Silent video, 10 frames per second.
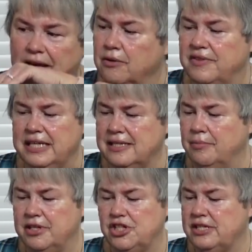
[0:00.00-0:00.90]
don't think it's got
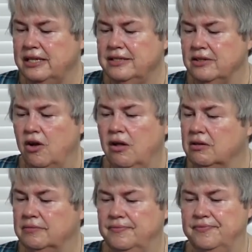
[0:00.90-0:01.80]
much scent at
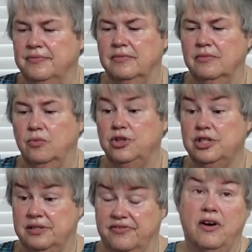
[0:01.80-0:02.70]
all, which
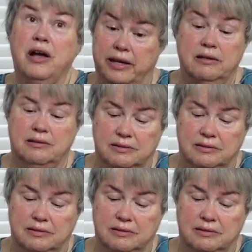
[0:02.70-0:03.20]
is fine.